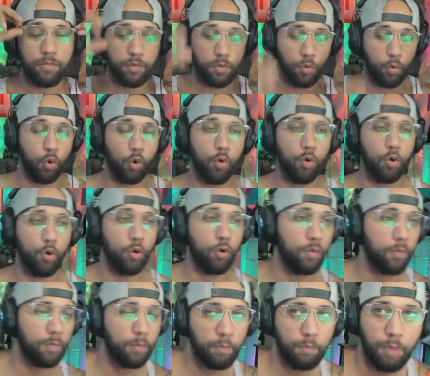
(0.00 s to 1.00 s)
Ooh,
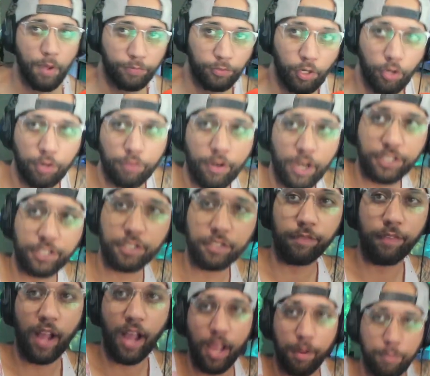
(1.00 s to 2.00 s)
Buffalo and Ranch is the
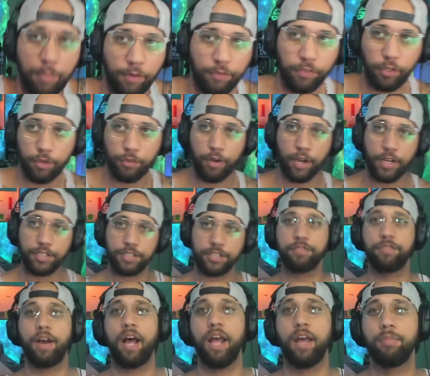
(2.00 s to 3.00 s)
vibe. Buffalo and Ranch is
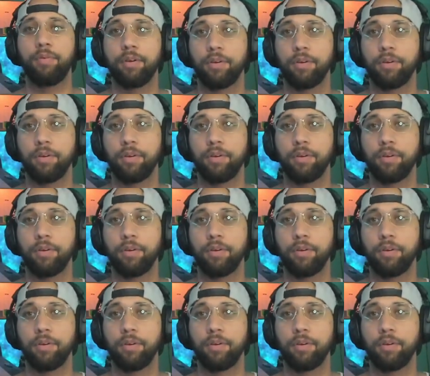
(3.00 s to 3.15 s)
the vibe.